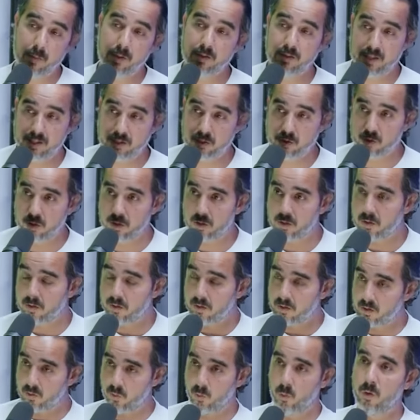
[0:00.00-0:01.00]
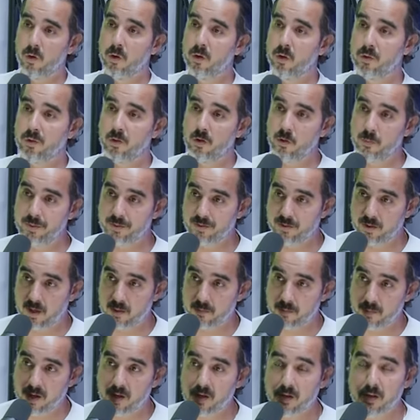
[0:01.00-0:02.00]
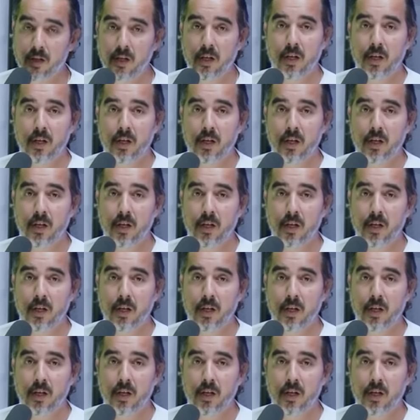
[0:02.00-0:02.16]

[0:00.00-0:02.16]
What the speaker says: grab attention, the world opens up, right?